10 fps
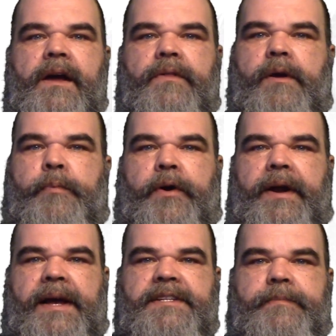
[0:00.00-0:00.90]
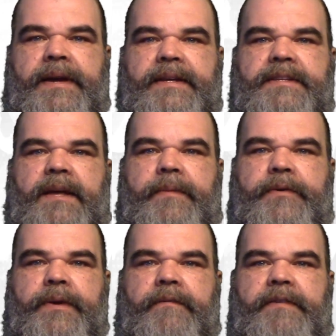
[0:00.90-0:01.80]
The report estimates that
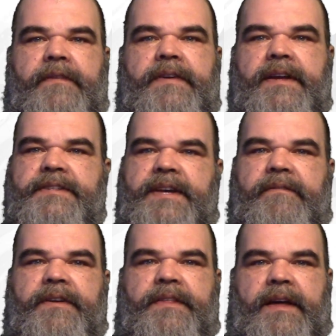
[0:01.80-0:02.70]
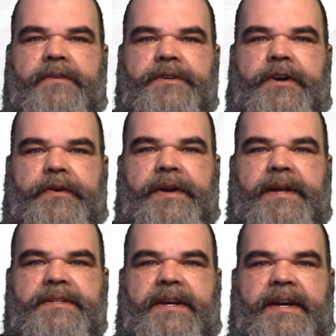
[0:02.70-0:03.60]
between 50 and 70,000
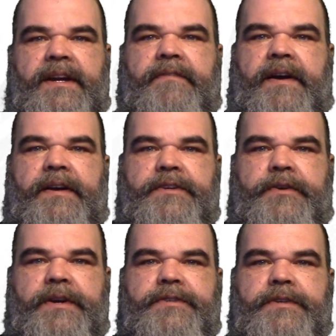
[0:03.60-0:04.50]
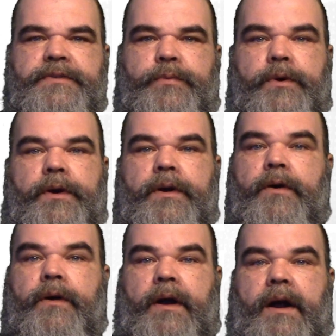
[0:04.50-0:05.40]
Koreans identified as Christians were
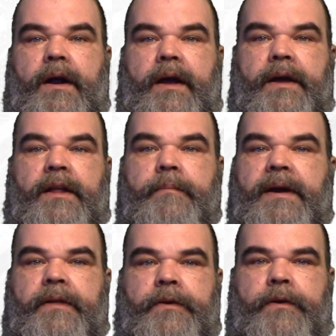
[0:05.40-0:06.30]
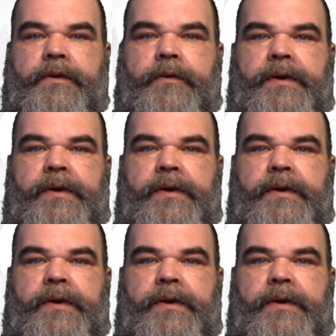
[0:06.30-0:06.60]
or are held by the North